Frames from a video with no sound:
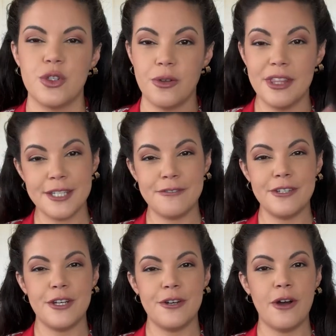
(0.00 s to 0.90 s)
So in this
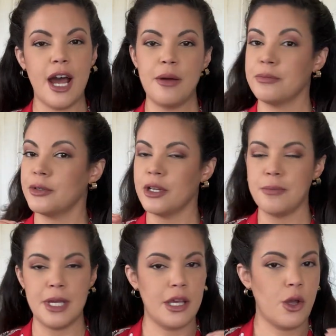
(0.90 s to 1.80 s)
video, I'm gonna
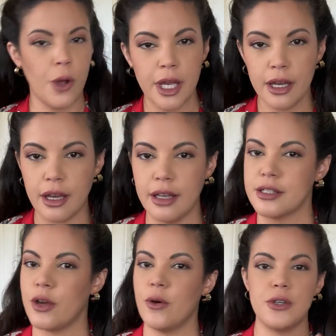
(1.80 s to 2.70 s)
make it quick.
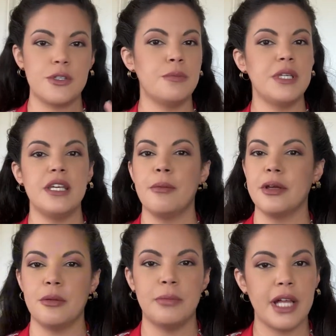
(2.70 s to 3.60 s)
It's going to be
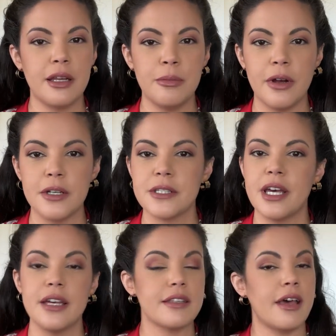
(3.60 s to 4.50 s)
about the planning
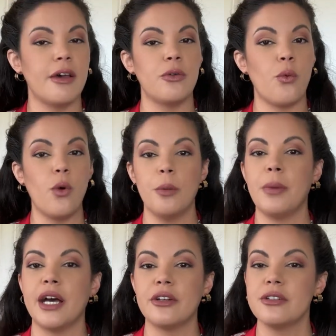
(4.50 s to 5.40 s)
process and what
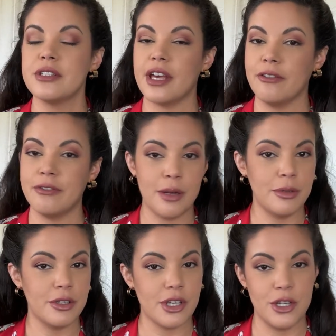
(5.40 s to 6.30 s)
patterns and
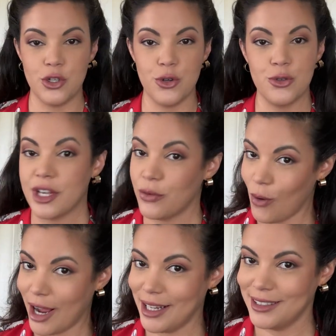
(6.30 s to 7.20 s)
fabrics I chose and
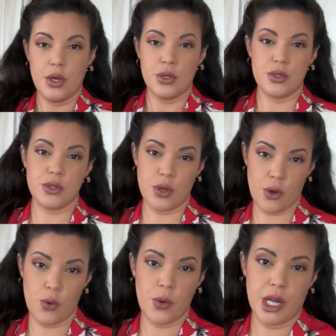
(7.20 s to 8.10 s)
why.
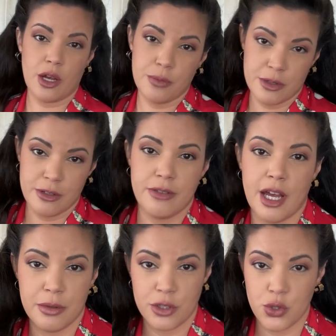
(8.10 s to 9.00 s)
So when it comes to
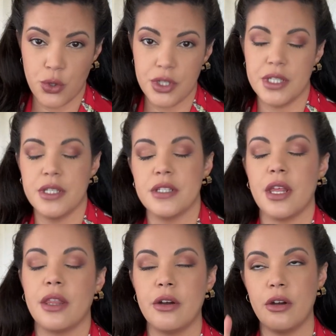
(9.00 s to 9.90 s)
fabric choices,
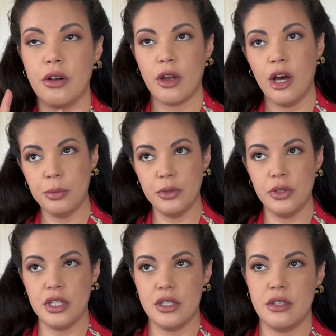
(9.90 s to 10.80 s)
there are a couple
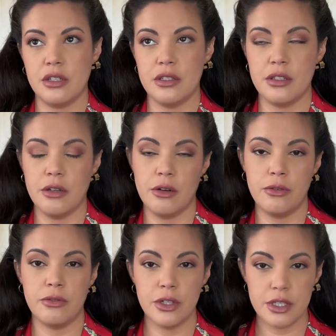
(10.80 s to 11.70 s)
things to consider.
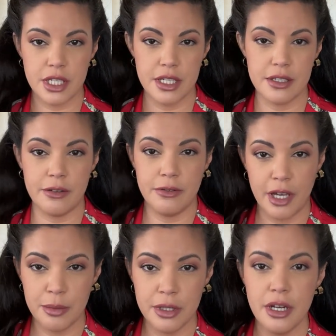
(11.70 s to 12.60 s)
First is the
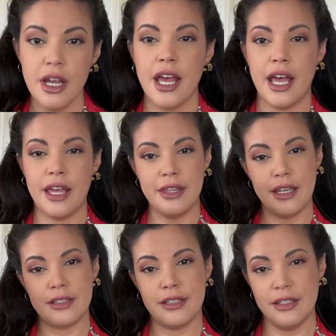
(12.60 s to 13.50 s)
fiber, and
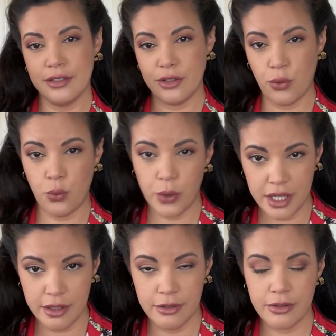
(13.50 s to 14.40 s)
next is the
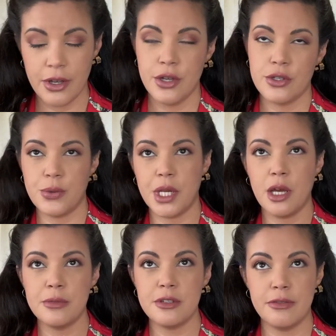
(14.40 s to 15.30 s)
weave. So when it
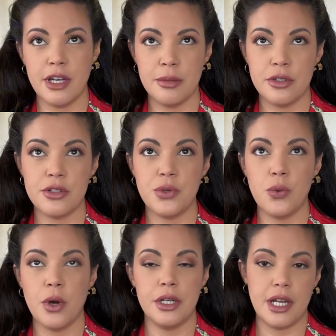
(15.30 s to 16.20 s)
comes to fibers, you
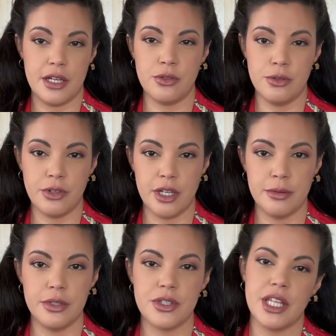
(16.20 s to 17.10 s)
want natural
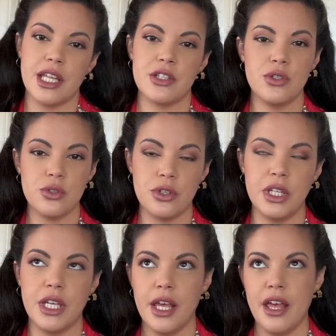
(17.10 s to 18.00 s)
fibers, and that's
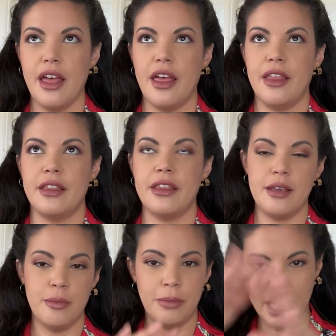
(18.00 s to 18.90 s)
usually
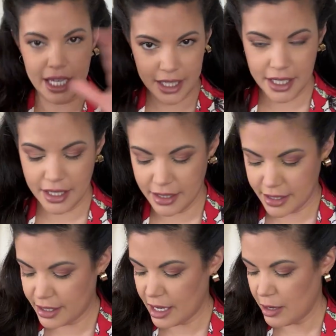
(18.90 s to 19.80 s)
the blanket
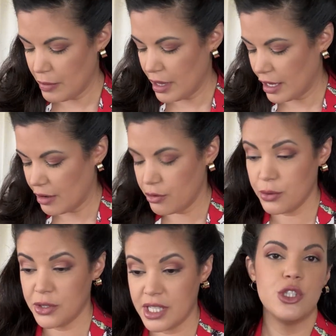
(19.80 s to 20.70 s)
statement that
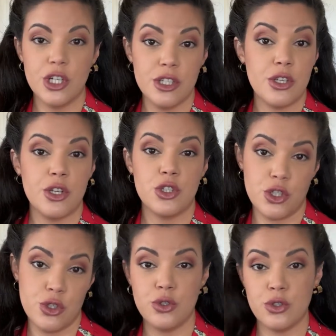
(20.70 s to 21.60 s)
everyone says, just
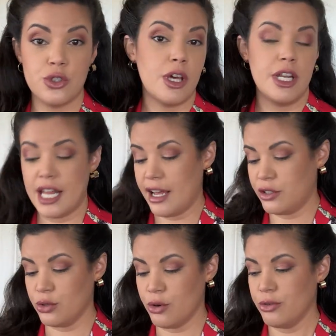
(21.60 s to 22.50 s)
choose
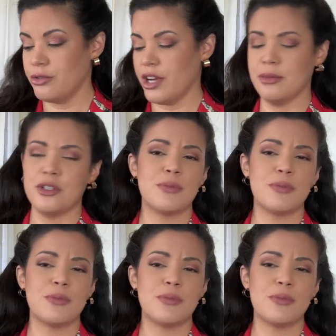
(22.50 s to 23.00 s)
natural fibers.